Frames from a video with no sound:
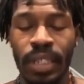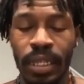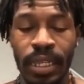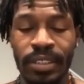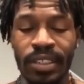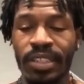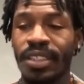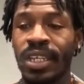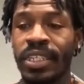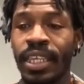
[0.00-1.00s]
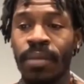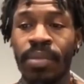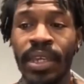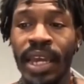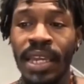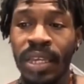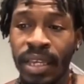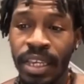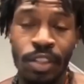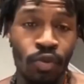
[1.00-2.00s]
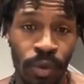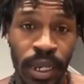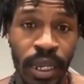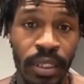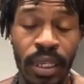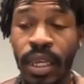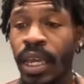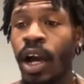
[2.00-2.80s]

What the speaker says: that exist and that the NBA is rigged